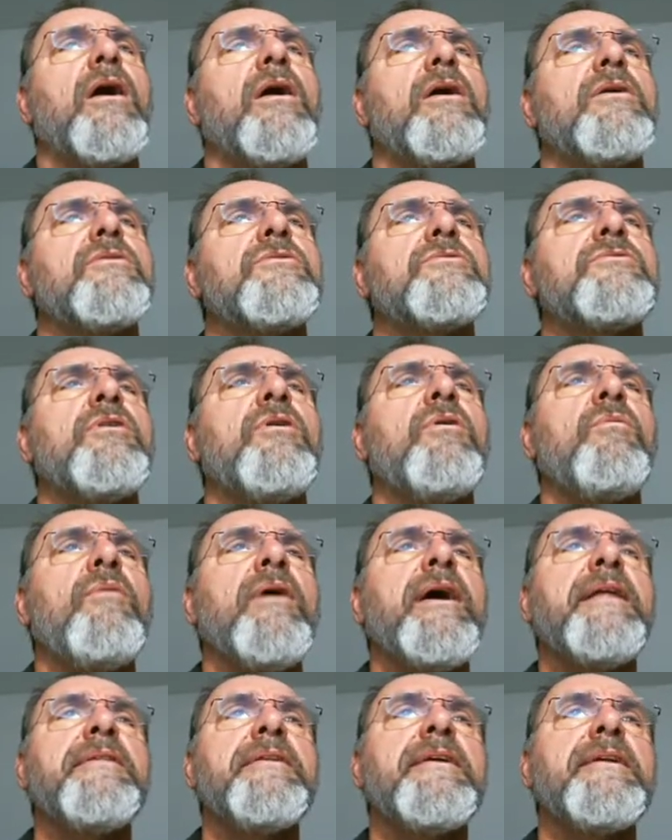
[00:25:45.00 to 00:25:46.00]
So
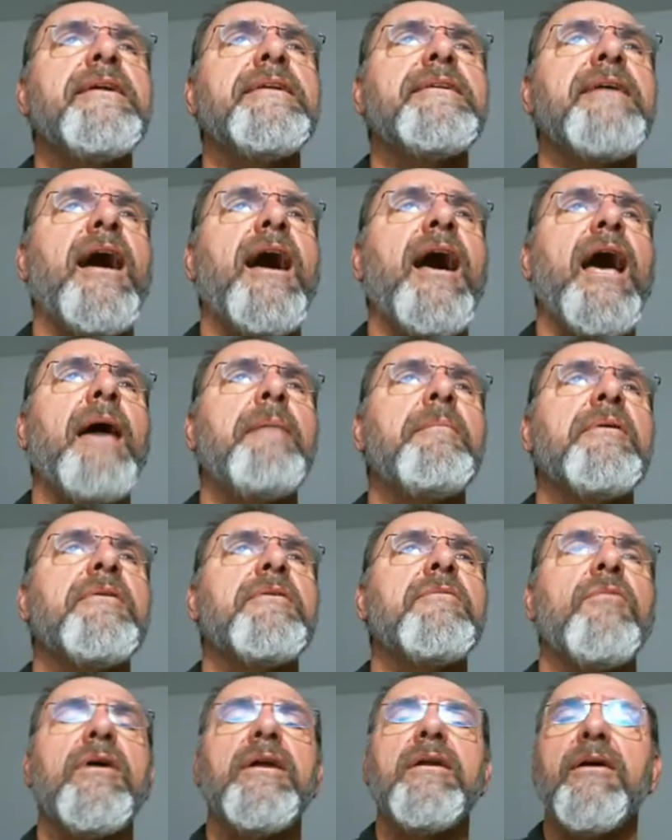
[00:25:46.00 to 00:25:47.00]
when are the time of
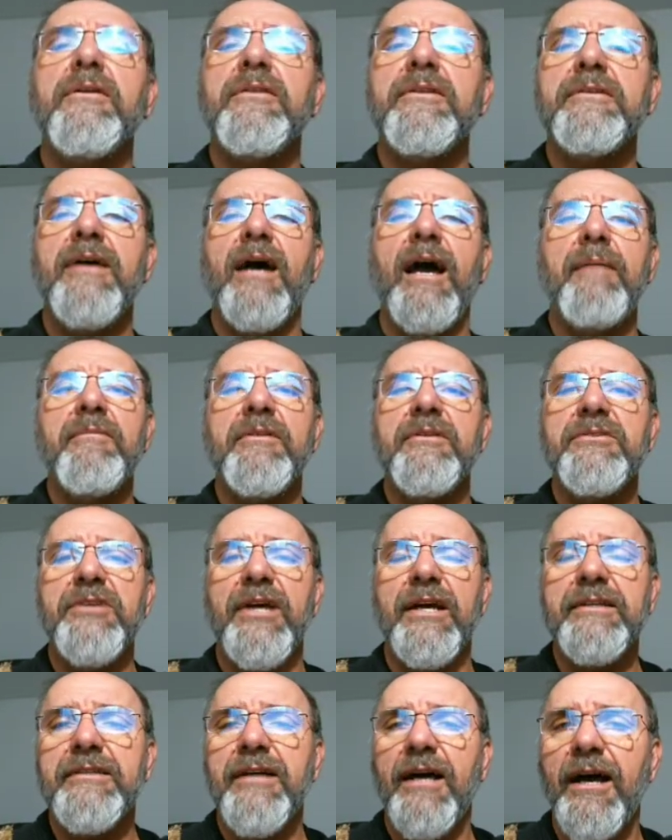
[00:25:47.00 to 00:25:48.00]
the
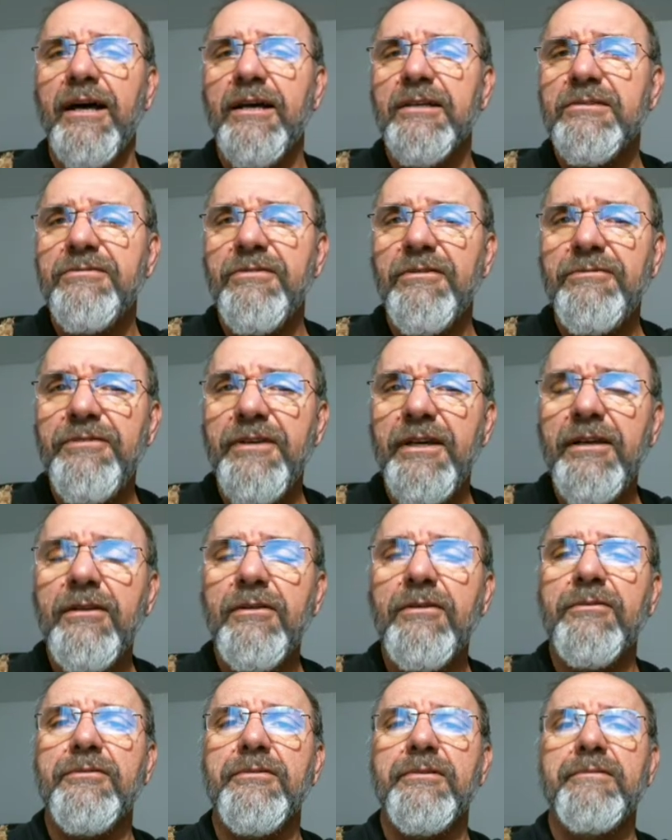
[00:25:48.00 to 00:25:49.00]
Gentiles
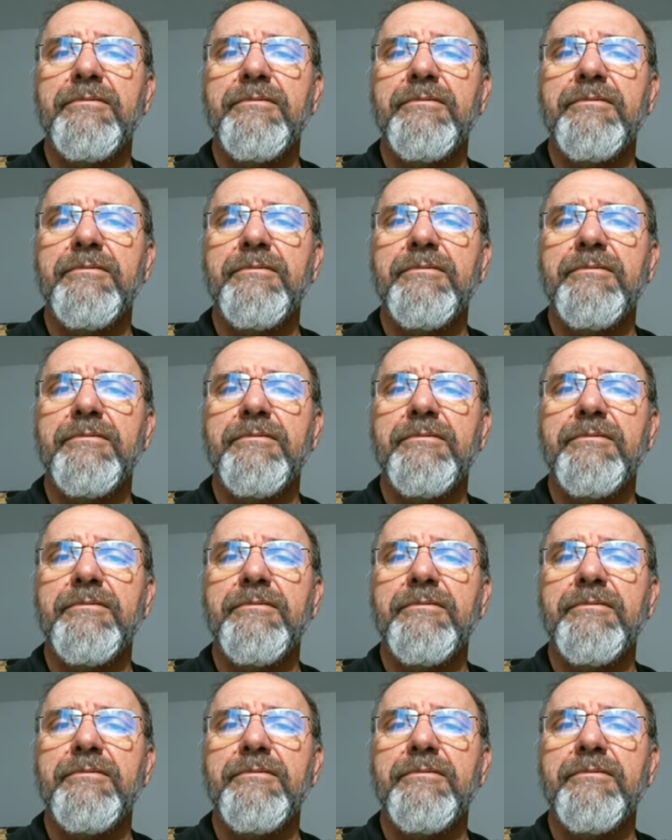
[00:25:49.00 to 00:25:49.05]
fulfilled?